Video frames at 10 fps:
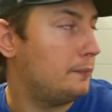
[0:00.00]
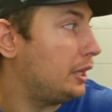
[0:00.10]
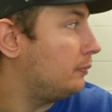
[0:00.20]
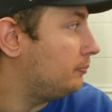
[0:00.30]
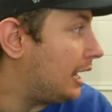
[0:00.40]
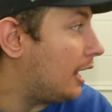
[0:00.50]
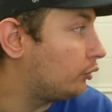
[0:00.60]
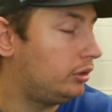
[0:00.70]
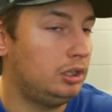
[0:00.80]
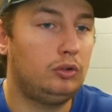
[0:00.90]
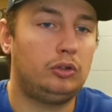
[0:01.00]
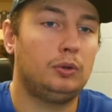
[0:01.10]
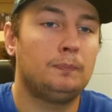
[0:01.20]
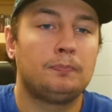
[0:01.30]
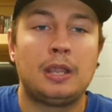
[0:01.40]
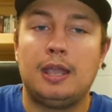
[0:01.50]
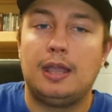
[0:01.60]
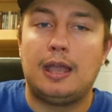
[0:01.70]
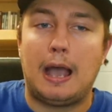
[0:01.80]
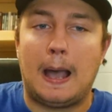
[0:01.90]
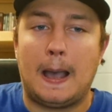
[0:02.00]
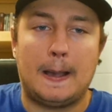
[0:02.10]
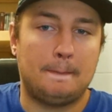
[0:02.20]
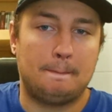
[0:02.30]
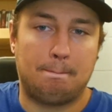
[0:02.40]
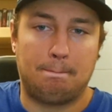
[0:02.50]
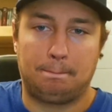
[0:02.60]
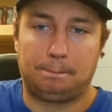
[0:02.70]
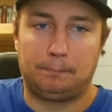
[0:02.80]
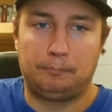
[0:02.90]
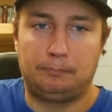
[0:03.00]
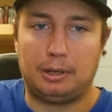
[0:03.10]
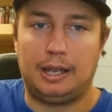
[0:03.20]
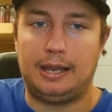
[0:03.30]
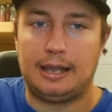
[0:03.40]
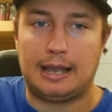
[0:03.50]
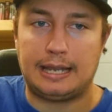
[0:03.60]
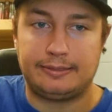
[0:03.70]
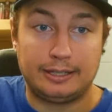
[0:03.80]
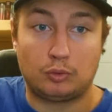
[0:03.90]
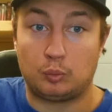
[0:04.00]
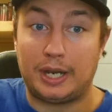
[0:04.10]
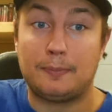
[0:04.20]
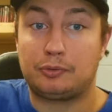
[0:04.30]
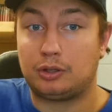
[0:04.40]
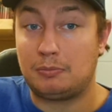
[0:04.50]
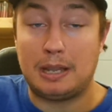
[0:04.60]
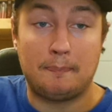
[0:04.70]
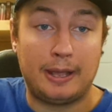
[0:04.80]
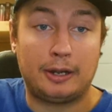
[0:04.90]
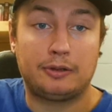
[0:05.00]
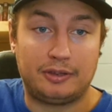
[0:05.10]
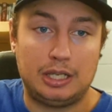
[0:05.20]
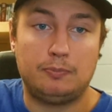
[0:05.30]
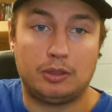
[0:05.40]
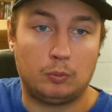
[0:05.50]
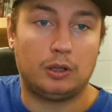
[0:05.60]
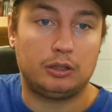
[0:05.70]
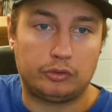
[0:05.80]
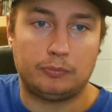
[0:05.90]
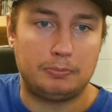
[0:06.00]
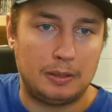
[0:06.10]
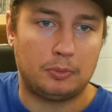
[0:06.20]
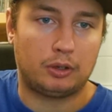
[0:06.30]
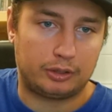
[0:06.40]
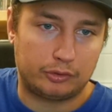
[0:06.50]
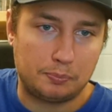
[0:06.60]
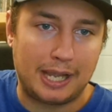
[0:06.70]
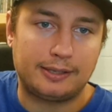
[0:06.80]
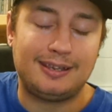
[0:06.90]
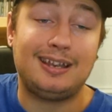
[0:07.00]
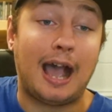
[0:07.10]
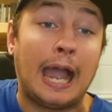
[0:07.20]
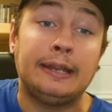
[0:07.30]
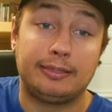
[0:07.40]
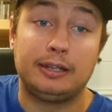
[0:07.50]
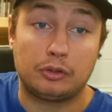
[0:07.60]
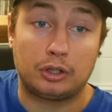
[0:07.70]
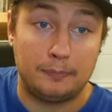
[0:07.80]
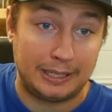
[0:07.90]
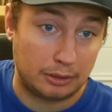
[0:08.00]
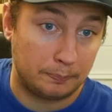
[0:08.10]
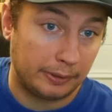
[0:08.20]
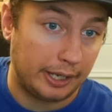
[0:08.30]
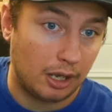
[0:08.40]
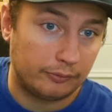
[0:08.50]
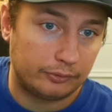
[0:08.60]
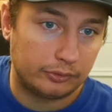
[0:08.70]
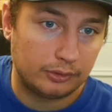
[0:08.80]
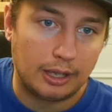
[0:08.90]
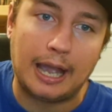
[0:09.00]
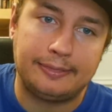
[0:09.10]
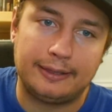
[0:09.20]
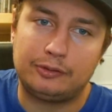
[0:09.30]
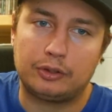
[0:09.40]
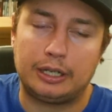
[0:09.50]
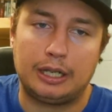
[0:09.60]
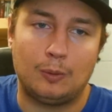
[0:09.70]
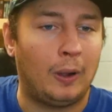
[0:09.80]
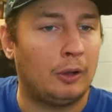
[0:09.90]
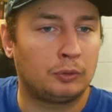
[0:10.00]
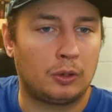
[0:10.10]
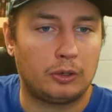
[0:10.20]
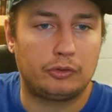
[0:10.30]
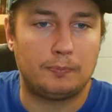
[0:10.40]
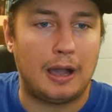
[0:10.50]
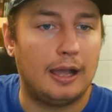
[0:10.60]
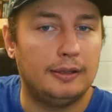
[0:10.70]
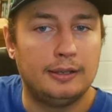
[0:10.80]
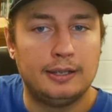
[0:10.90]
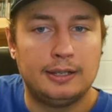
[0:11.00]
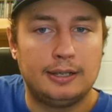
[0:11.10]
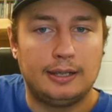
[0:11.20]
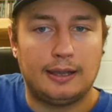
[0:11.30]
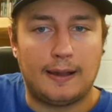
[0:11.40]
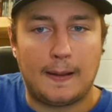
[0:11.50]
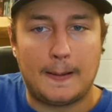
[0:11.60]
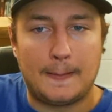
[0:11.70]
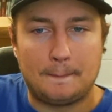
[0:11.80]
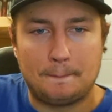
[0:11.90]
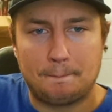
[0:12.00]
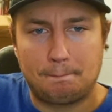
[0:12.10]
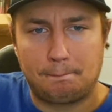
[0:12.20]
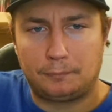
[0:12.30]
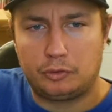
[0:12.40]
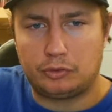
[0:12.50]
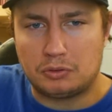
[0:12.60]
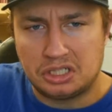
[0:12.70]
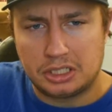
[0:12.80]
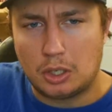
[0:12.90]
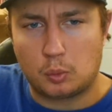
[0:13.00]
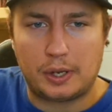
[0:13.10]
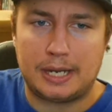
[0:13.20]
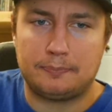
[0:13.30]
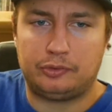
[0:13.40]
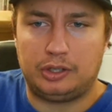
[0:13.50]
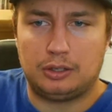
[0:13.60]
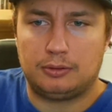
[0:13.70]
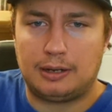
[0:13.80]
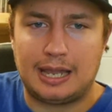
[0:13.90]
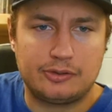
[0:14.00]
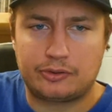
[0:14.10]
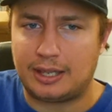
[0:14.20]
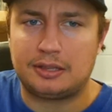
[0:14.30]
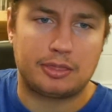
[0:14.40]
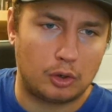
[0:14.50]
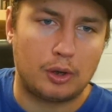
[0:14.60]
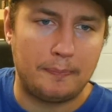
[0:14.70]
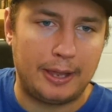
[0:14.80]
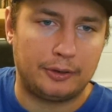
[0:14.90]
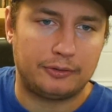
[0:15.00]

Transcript: Meow to you too. But I think the Rams are going to be a better team than what some people are expecting. I think they're going to make the playoffs. I think they're going to get a wild card spot. So I'm going to go Rams here. I just think they're a better